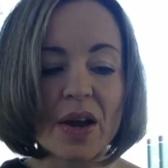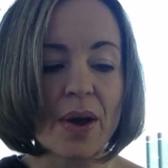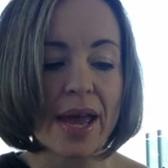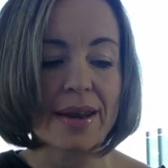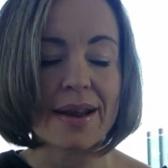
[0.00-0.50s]
Go
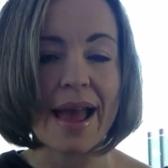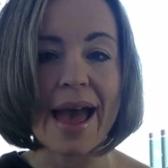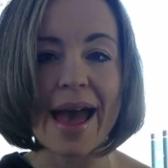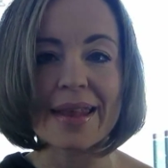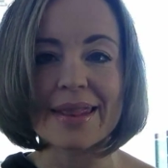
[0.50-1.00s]
ahead and
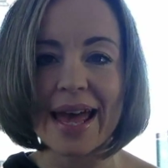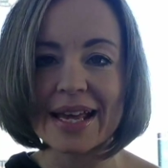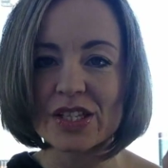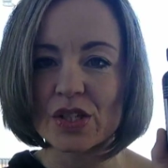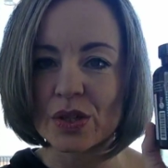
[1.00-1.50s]
add
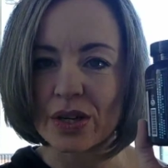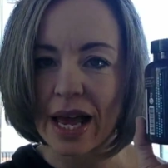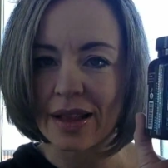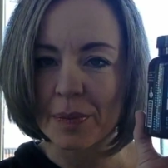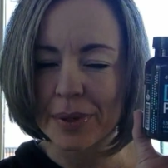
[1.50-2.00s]
that to your
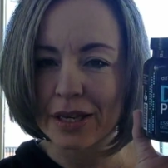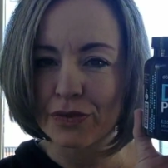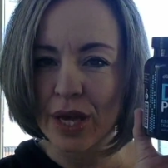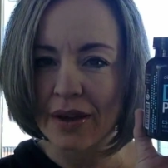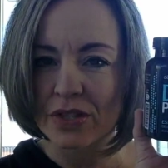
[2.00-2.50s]
LRP
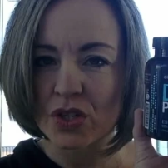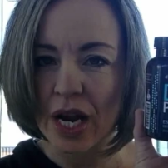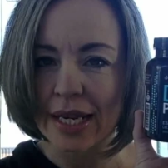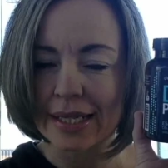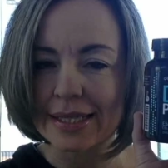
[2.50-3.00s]
if you haven't
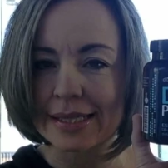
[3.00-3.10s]
tried it.